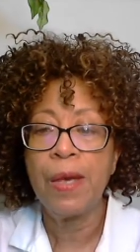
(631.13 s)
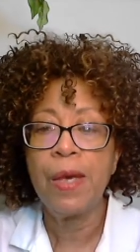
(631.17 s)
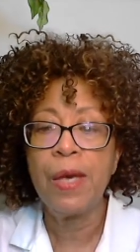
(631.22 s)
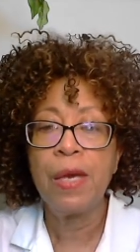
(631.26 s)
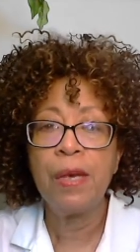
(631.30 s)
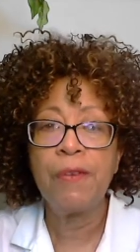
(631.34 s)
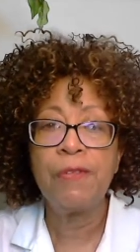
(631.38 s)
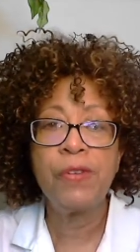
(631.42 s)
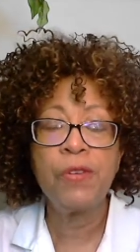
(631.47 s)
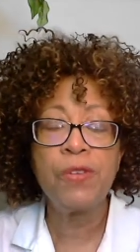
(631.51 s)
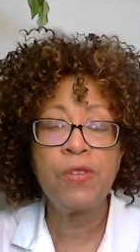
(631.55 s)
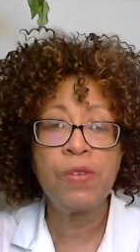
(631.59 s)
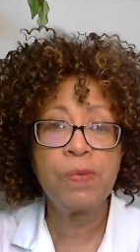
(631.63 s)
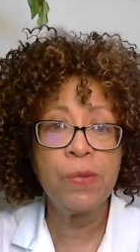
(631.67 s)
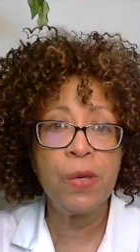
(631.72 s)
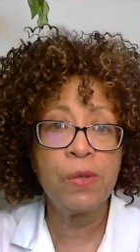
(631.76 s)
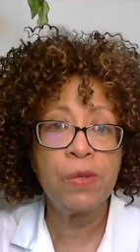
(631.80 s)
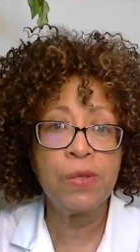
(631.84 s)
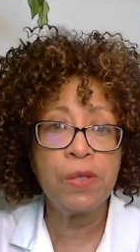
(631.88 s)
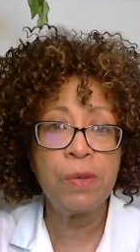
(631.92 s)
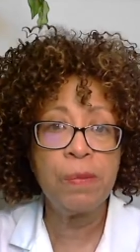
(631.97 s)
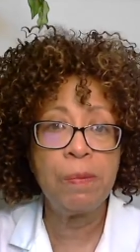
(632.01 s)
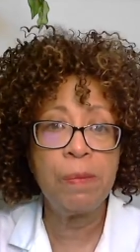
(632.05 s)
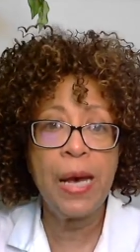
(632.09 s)
If you
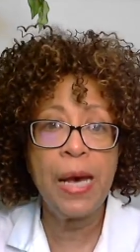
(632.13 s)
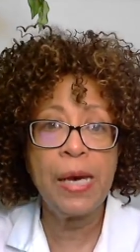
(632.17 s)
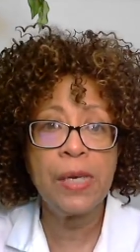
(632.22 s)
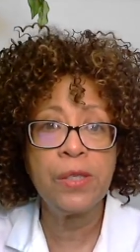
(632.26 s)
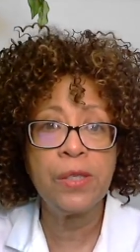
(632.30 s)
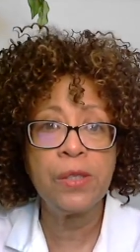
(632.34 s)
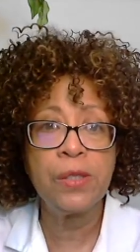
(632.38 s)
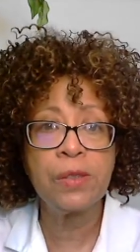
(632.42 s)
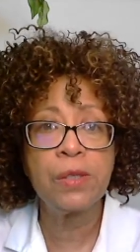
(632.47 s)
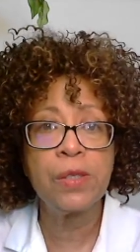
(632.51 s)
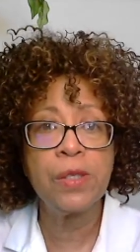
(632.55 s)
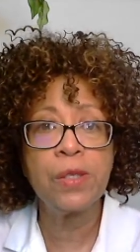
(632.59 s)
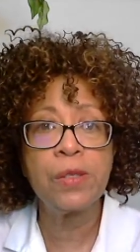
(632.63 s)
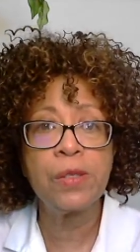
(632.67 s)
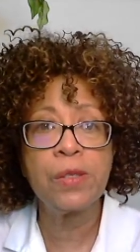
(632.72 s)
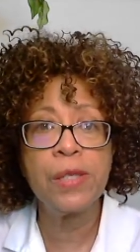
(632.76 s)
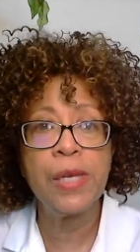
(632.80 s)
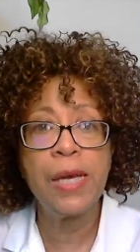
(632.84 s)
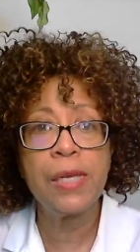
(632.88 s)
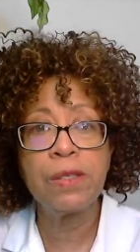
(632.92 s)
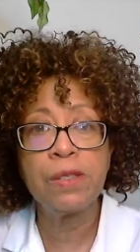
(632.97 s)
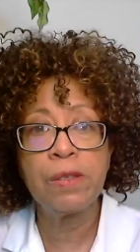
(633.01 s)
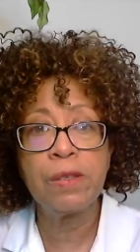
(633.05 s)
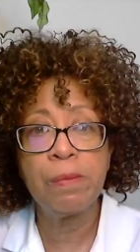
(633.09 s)
smoke tobacco, know
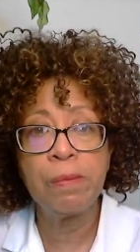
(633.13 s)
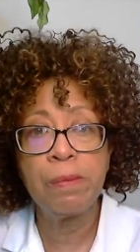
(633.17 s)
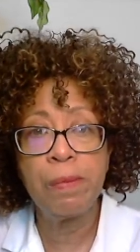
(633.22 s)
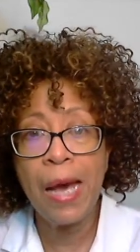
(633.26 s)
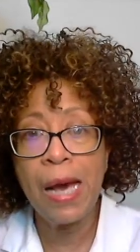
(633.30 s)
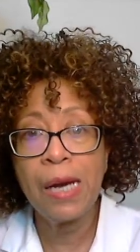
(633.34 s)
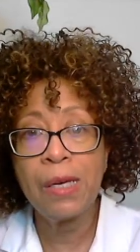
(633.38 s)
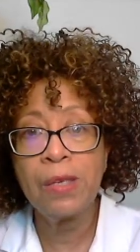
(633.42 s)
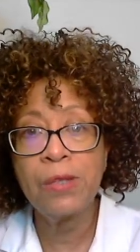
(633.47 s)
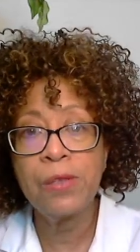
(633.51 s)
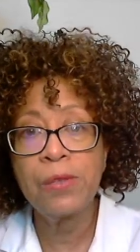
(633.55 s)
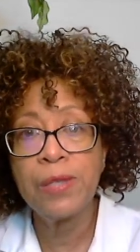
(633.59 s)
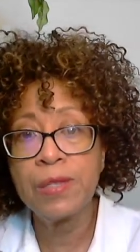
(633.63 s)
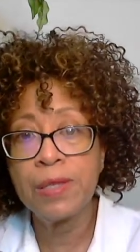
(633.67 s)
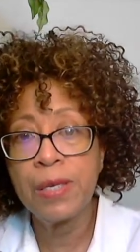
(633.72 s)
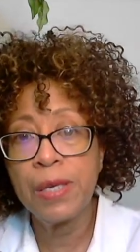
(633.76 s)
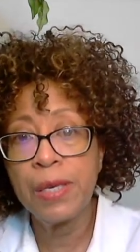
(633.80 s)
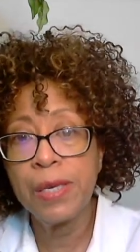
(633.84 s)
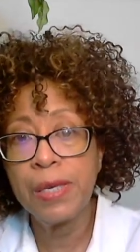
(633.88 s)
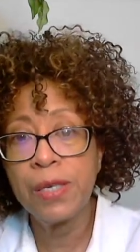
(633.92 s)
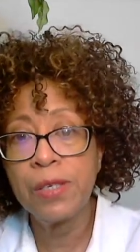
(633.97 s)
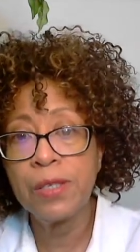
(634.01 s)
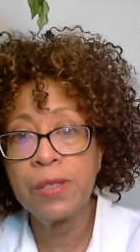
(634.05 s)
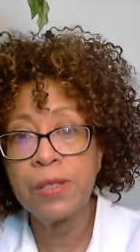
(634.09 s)
that tobacco is an
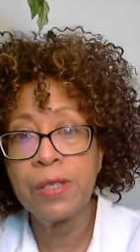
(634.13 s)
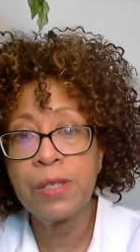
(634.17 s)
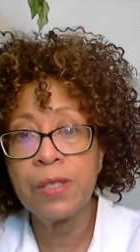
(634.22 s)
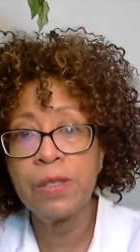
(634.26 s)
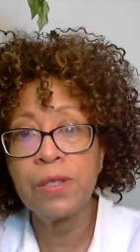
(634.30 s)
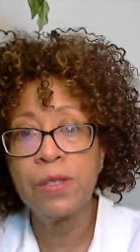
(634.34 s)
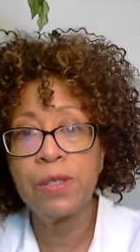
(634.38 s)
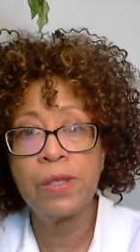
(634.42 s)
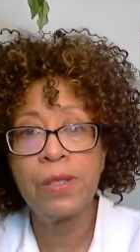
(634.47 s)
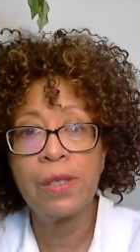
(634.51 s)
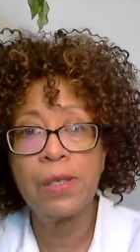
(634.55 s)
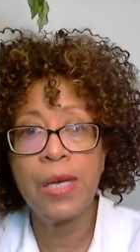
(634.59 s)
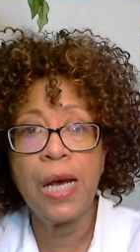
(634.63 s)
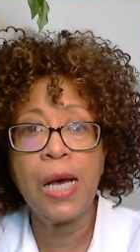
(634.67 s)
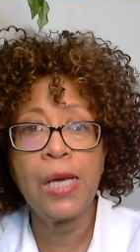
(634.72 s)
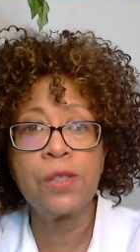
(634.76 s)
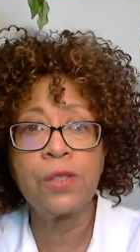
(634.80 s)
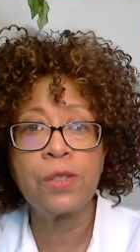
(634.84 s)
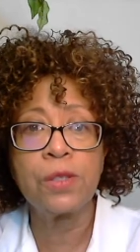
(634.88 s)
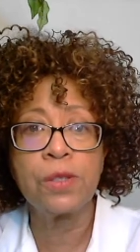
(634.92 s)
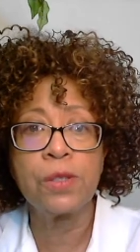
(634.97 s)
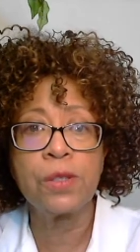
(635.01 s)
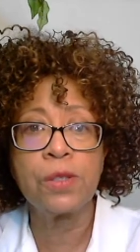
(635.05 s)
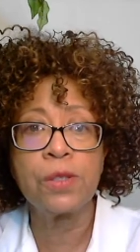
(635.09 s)
irritant to the
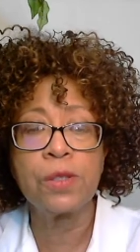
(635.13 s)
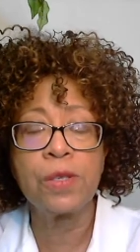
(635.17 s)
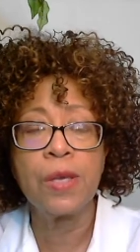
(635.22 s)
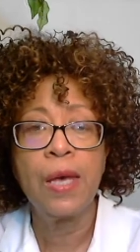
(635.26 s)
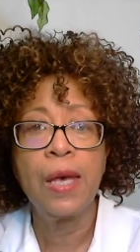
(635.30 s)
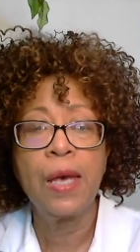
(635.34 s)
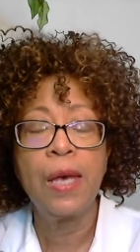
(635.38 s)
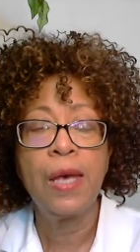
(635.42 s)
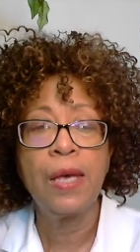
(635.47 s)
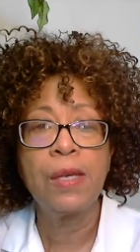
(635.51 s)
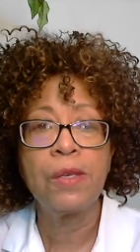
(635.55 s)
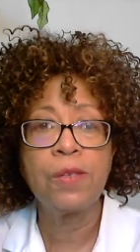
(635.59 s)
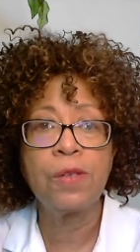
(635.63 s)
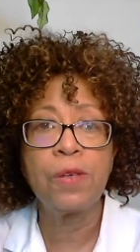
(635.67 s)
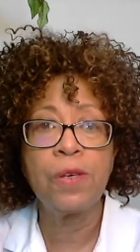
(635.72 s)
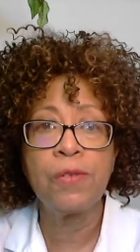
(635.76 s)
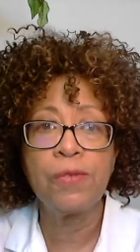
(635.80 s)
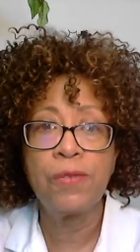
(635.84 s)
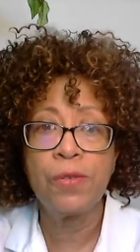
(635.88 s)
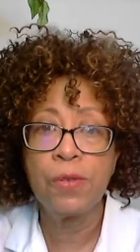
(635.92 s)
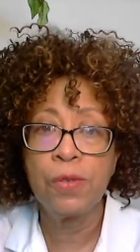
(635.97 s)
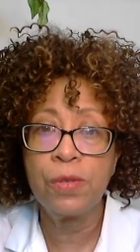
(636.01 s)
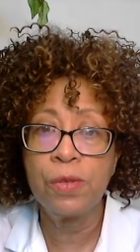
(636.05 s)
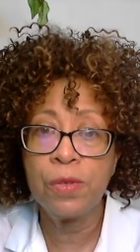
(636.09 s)
nostrils, so
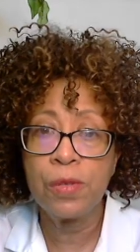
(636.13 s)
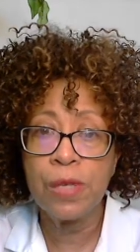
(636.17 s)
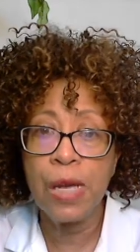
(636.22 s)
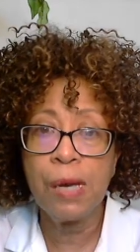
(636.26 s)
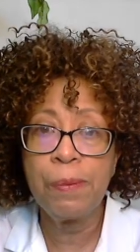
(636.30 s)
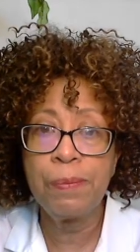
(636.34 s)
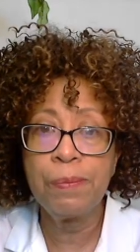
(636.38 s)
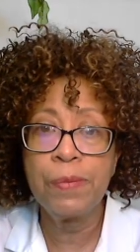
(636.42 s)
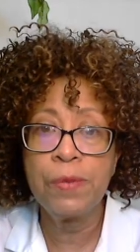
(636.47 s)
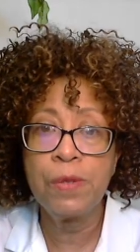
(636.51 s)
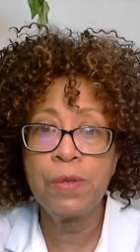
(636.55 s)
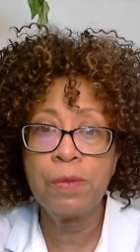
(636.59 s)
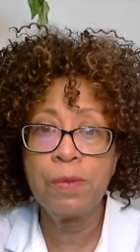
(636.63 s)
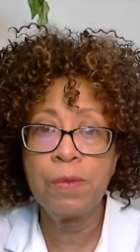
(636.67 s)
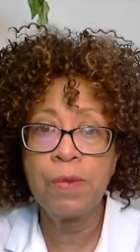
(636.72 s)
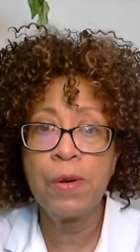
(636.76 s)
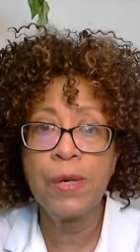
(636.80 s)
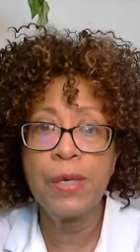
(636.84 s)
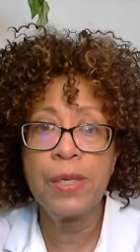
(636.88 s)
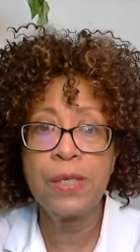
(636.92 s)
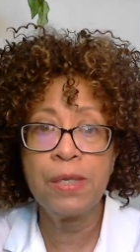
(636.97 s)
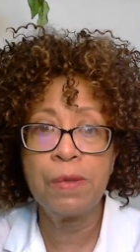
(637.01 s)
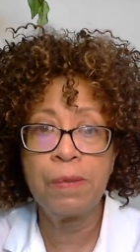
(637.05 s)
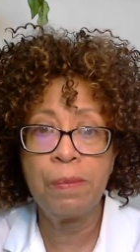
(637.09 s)
if you stop
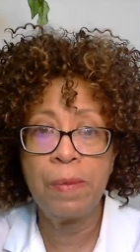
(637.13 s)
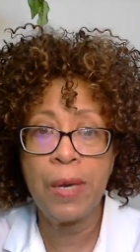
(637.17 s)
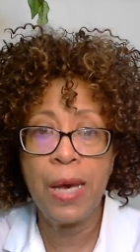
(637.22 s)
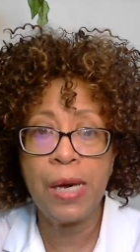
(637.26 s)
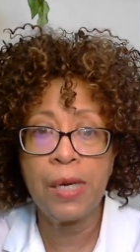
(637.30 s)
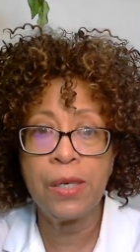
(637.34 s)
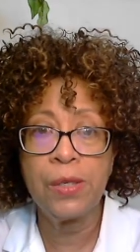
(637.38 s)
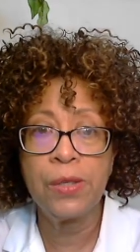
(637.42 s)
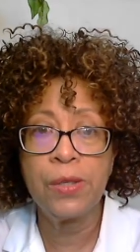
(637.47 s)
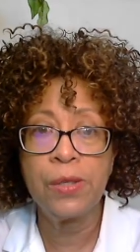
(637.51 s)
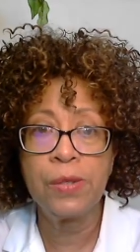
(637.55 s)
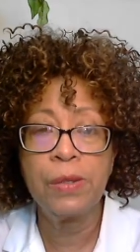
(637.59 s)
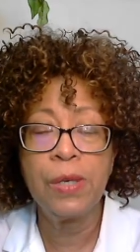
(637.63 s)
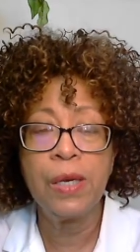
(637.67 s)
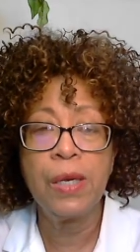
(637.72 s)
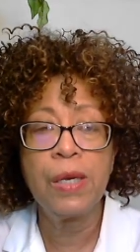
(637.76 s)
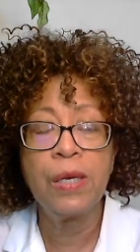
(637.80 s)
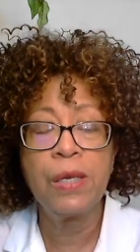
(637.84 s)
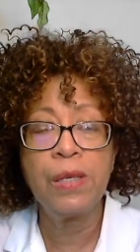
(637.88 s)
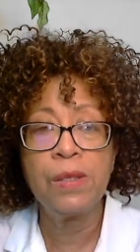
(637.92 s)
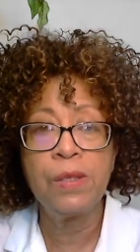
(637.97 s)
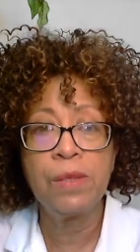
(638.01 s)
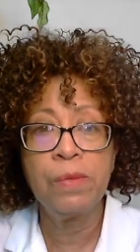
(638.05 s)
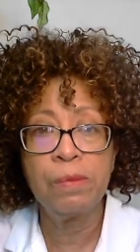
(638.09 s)
smoking tobacco,
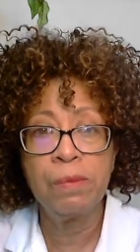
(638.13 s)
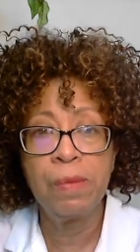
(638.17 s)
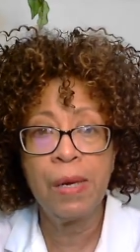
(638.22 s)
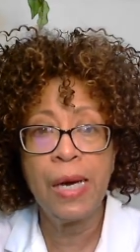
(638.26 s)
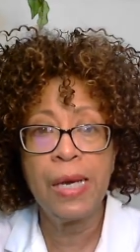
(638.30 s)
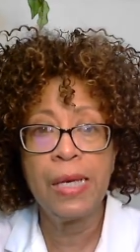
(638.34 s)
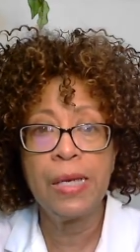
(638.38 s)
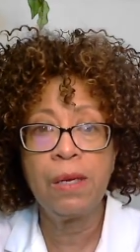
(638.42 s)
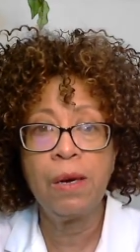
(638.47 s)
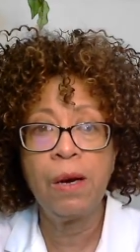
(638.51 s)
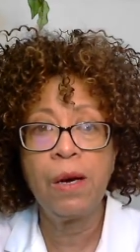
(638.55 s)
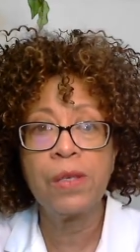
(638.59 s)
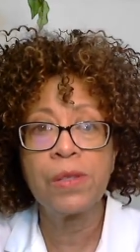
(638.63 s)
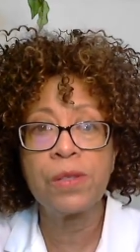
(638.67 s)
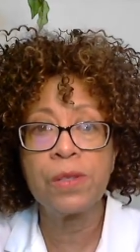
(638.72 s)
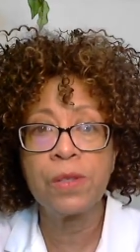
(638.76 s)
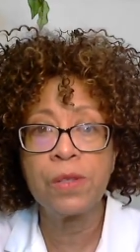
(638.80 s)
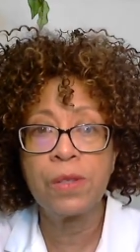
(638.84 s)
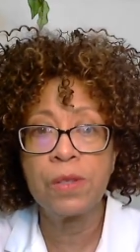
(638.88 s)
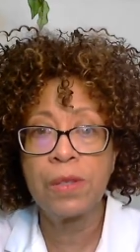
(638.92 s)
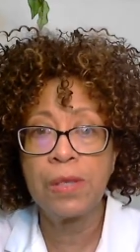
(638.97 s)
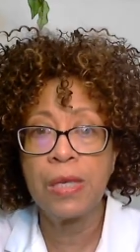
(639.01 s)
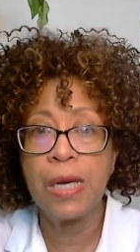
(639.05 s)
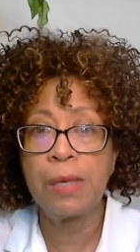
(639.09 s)
you might also
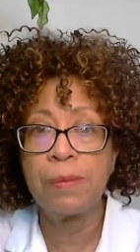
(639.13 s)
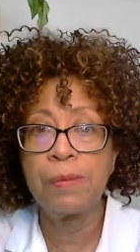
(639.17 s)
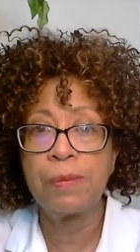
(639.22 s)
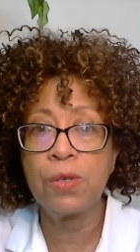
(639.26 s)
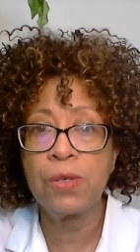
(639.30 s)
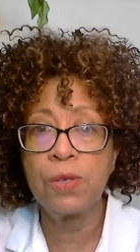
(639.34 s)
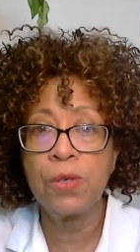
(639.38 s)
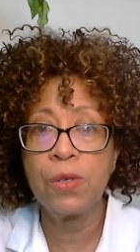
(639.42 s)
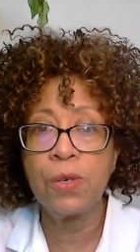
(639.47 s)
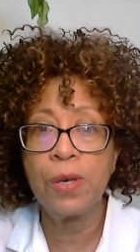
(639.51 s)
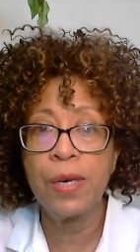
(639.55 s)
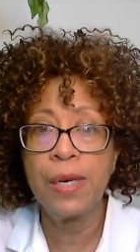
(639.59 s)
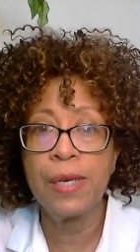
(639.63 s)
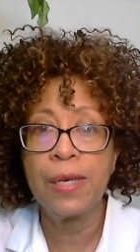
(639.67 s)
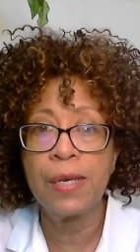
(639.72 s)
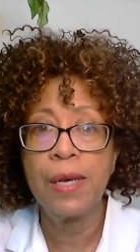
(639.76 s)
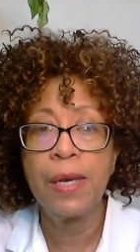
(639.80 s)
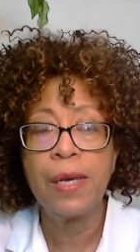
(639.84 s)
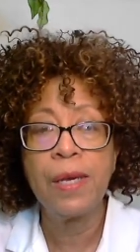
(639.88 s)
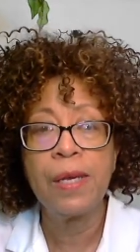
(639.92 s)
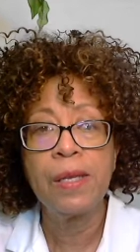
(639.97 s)
stop snoring.